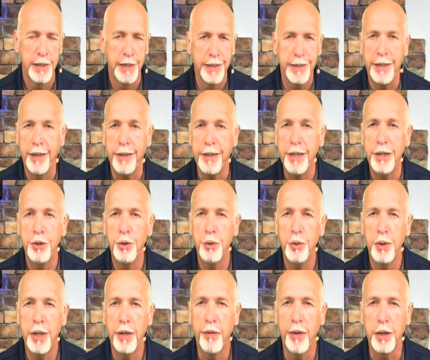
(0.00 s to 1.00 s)
Now, he didn't do
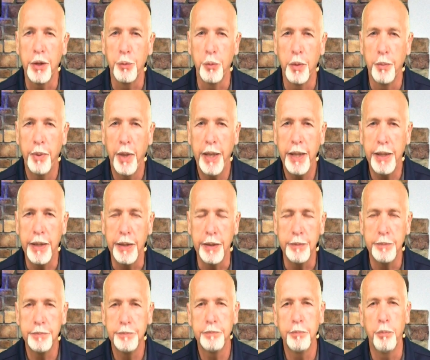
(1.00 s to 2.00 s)
anything to repay
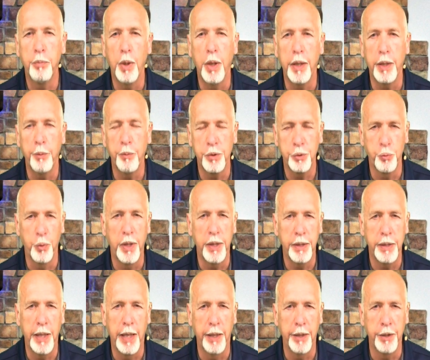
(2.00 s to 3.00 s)
him, but it was written
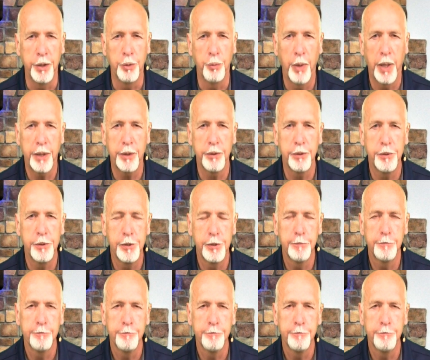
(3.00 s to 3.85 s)
down in the records.